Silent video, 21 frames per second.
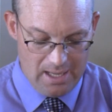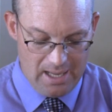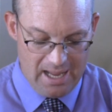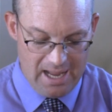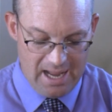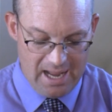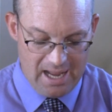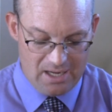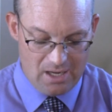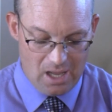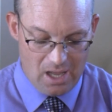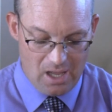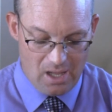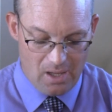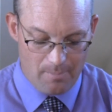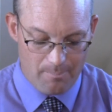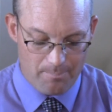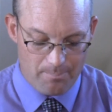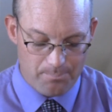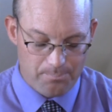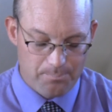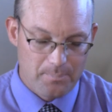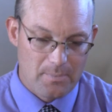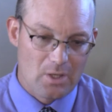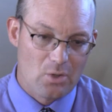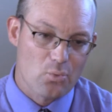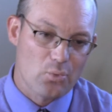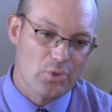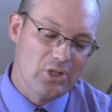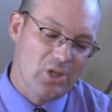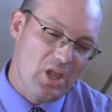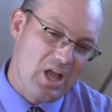and um,
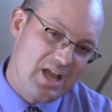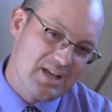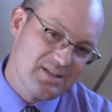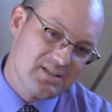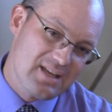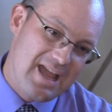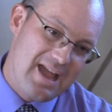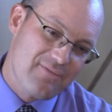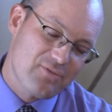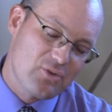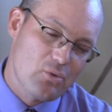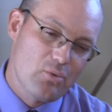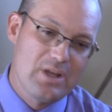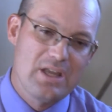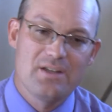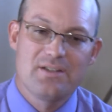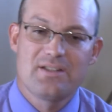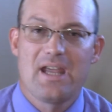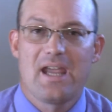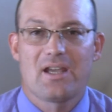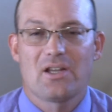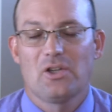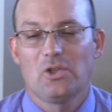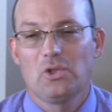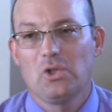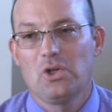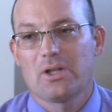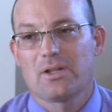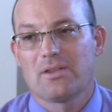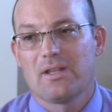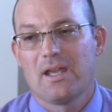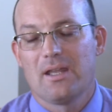realized after we had taken a
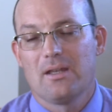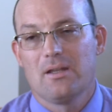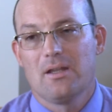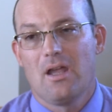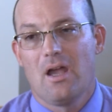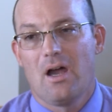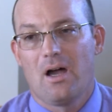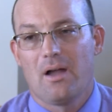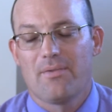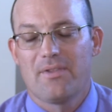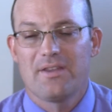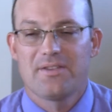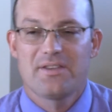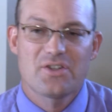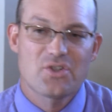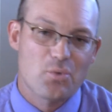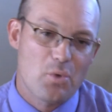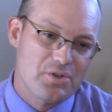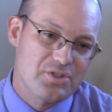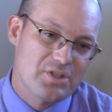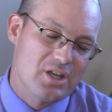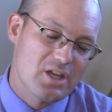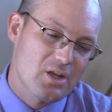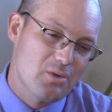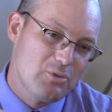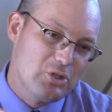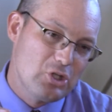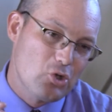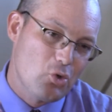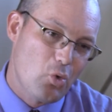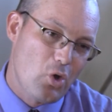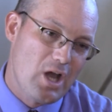look that uh, that this wasn't going to
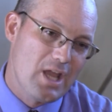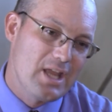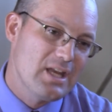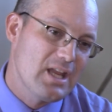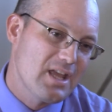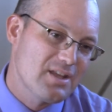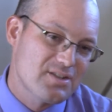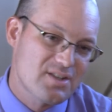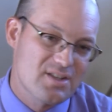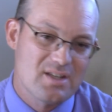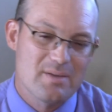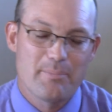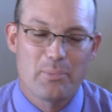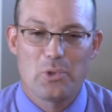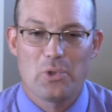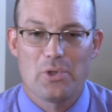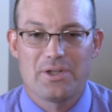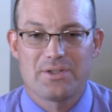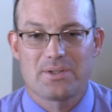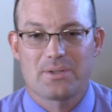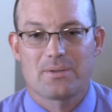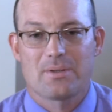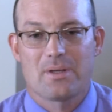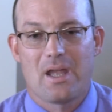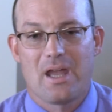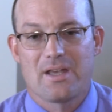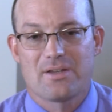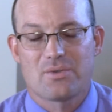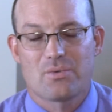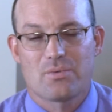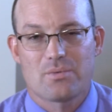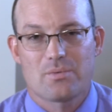be quite as simple as
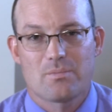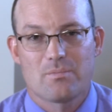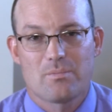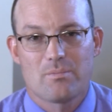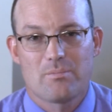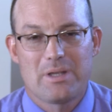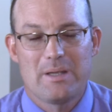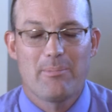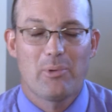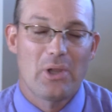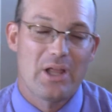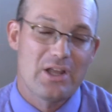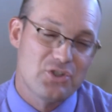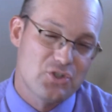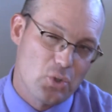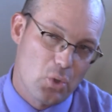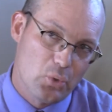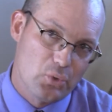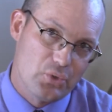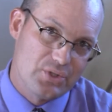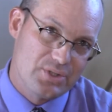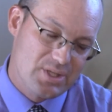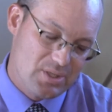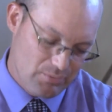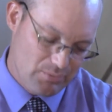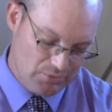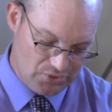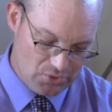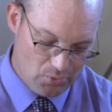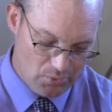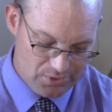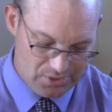as people had told us it
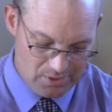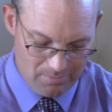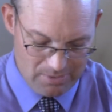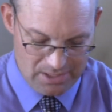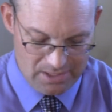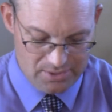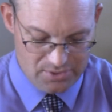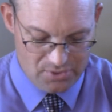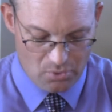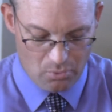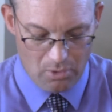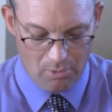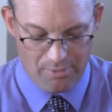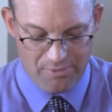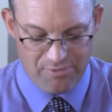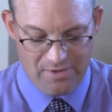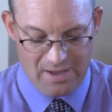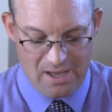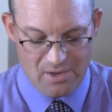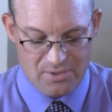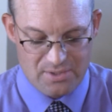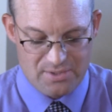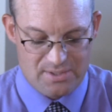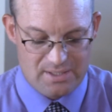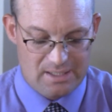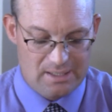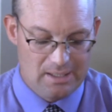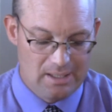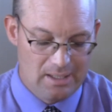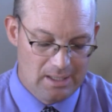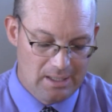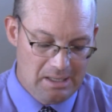was going to be. So what we found is
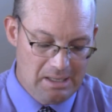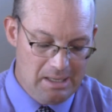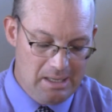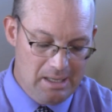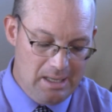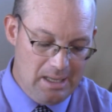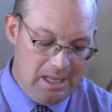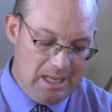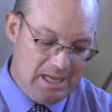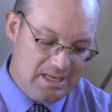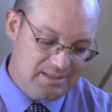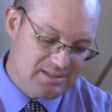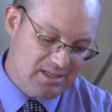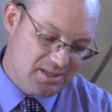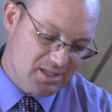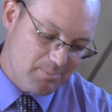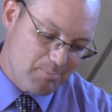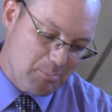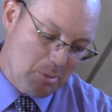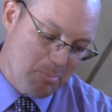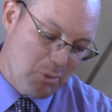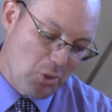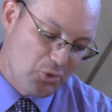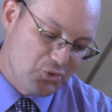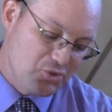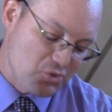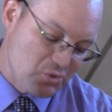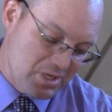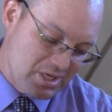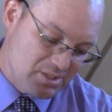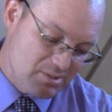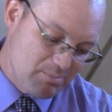that is that the proposed
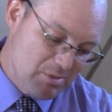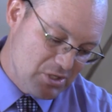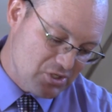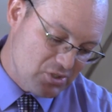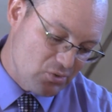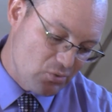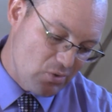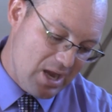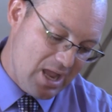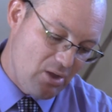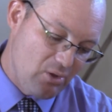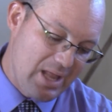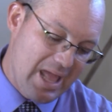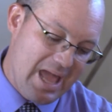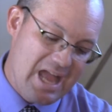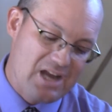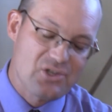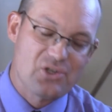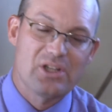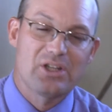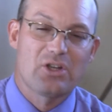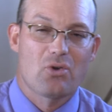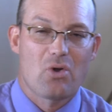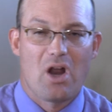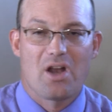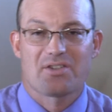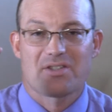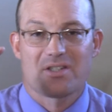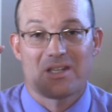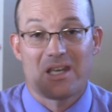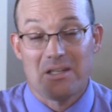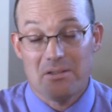transmission route actually crossed